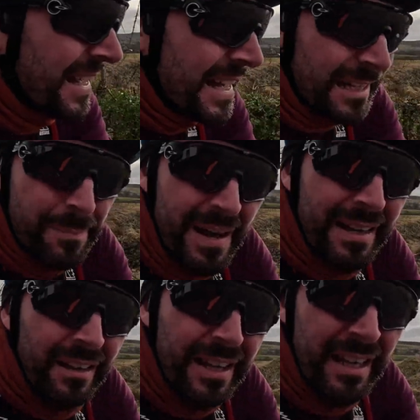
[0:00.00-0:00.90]
and
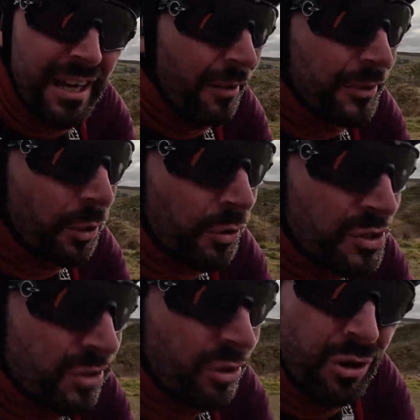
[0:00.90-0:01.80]
apparently I have to go
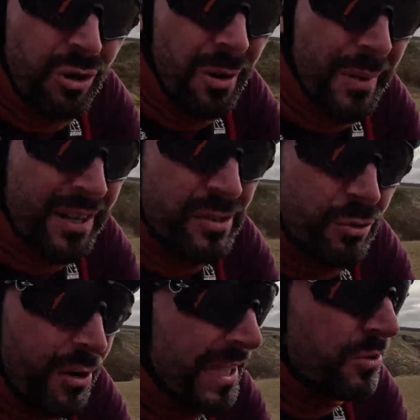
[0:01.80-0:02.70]
slow because there's
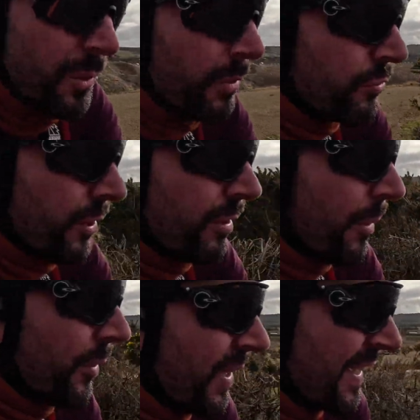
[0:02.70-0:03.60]
red squirrels round
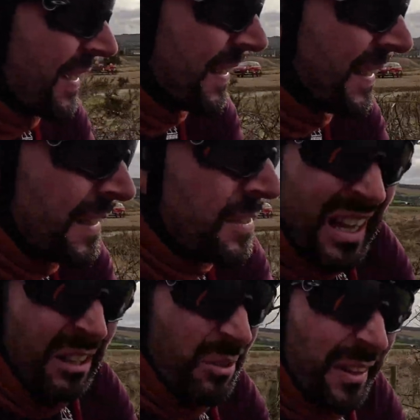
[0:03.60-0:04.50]
about.
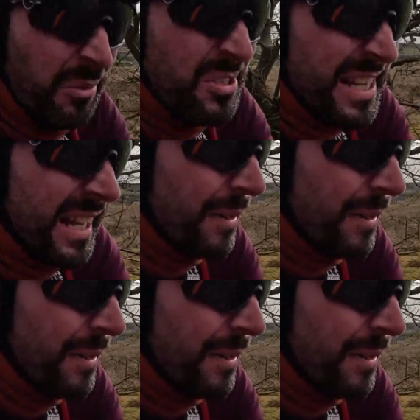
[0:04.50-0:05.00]
Don't think we'll see any,